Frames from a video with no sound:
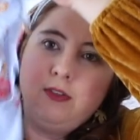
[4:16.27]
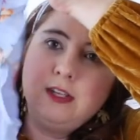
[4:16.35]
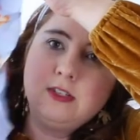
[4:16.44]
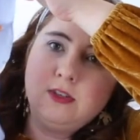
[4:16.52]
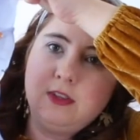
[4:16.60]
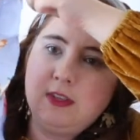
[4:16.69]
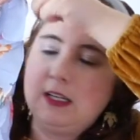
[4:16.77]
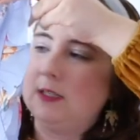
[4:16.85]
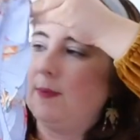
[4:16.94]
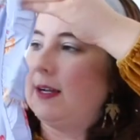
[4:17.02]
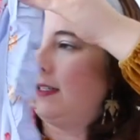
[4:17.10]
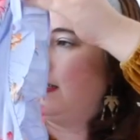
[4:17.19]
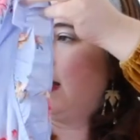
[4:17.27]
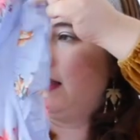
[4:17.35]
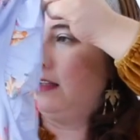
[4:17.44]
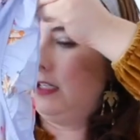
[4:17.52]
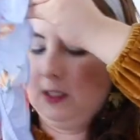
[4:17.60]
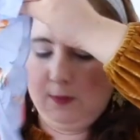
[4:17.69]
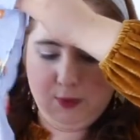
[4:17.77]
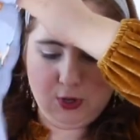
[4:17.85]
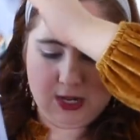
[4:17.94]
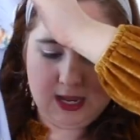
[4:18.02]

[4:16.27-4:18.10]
These are the things my stylist put